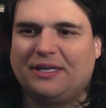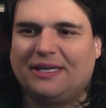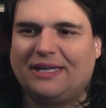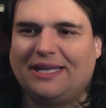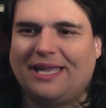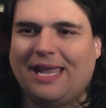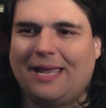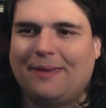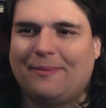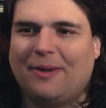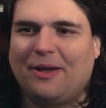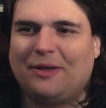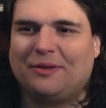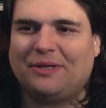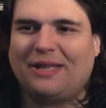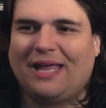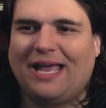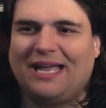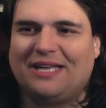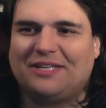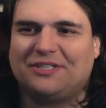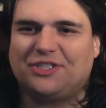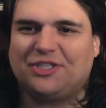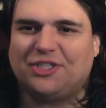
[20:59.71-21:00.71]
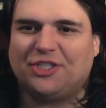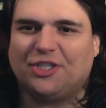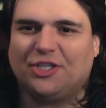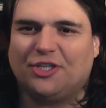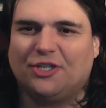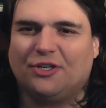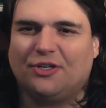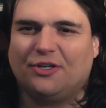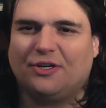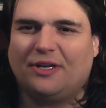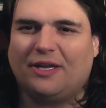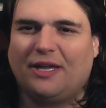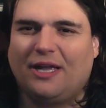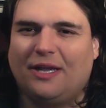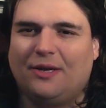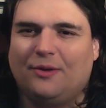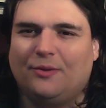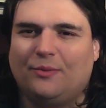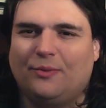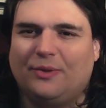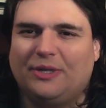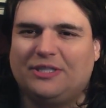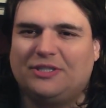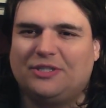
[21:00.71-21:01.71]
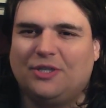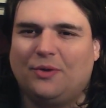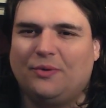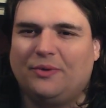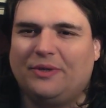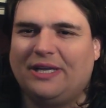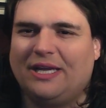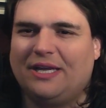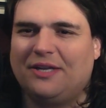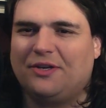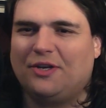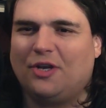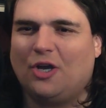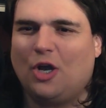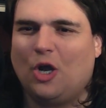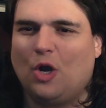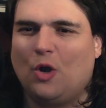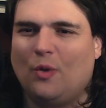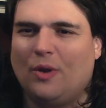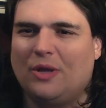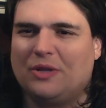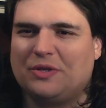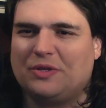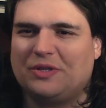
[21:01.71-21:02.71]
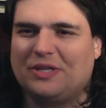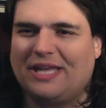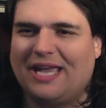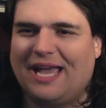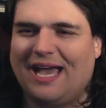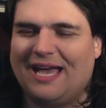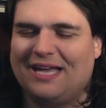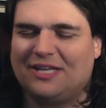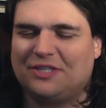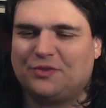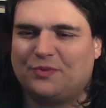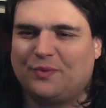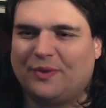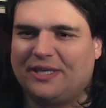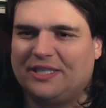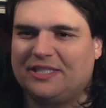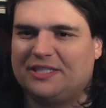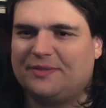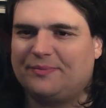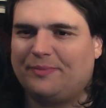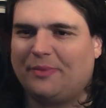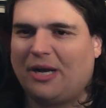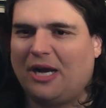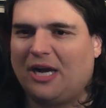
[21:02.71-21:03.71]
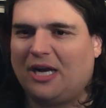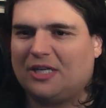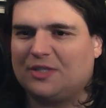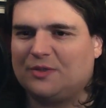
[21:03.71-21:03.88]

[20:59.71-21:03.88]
It came out last year, and we don't yet know whether the Ash Waste box